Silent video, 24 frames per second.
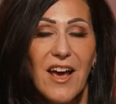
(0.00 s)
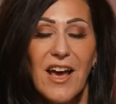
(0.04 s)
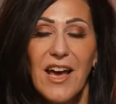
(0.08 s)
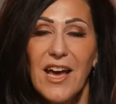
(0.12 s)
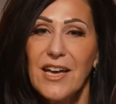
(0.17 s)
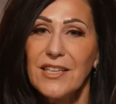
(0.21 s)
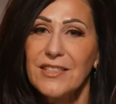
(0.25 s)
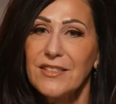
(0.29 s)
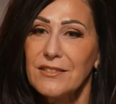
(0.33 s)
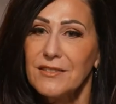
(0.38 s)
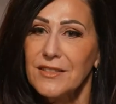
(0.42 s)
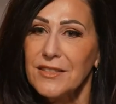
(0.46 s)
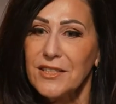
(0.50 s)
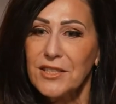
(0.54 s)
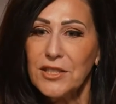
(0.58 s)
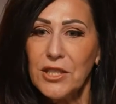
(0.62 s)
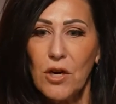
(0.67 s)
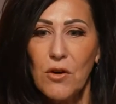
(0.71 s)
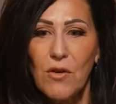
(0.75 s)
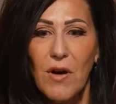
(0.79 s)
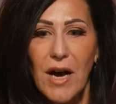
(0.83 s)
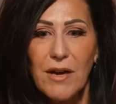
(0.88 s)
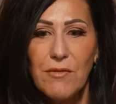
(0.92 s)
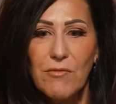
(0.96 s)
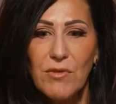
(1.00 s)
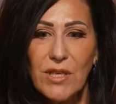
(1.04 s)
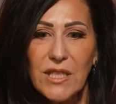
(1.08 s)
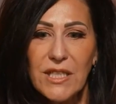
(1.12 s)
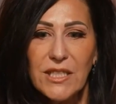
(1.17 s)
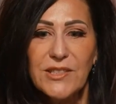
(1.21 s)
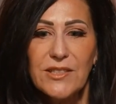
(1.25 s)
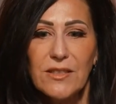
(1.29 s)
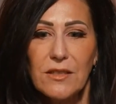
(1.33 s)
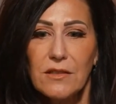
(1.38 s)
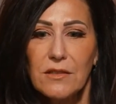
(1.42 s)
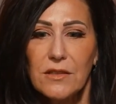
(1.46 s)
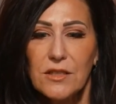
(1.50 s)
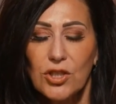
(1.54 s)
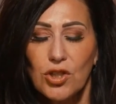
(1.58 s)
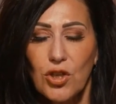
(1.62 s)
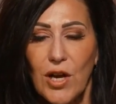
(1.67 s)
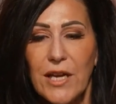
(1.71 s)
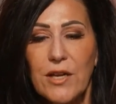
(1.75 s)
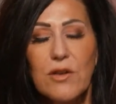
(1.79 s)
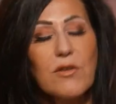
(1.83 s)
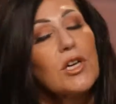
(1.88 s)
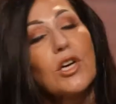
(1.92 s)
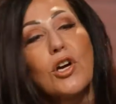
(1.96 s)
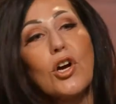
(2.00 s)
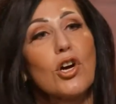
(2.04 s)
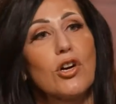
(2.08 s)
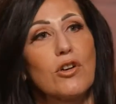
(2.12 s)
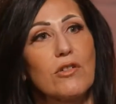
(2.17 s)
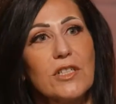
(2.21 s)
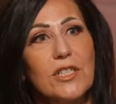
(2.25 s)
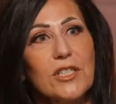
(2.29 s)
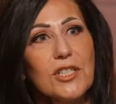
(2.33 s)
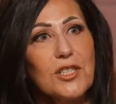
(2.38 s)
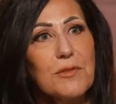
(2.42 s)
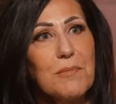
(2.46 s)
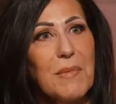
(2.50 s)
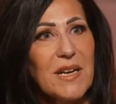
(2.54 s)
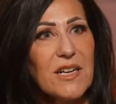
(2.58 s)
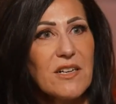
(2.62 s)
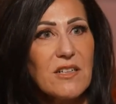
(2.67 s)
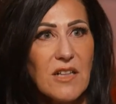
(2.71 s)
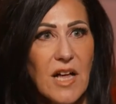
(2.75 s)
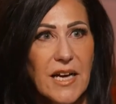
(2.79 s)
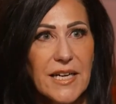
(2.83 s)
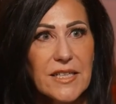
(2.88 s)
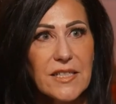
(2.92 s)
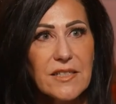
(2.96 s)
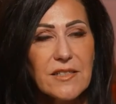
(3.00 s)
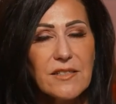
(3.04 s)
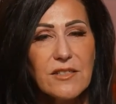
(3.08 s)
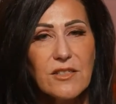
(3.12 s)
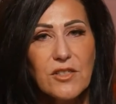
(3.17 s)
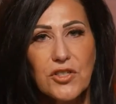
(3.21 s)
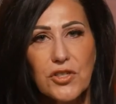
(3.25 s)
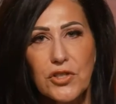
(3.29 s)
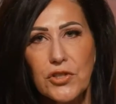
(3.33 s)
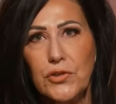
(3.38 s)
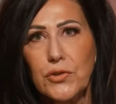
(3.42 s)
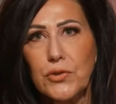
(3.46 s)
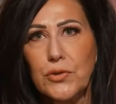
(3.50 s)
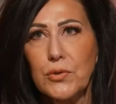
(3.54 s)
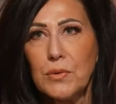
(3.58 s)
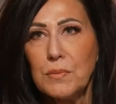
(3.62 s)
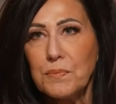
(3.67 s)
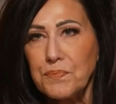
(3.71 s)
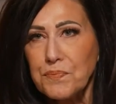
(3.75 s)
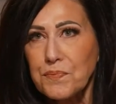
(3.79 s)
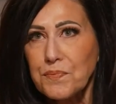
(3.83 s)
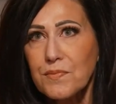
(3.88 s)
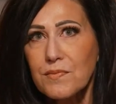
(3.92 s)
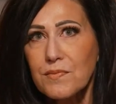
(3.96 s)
And, you know, I really try to encourage my clients to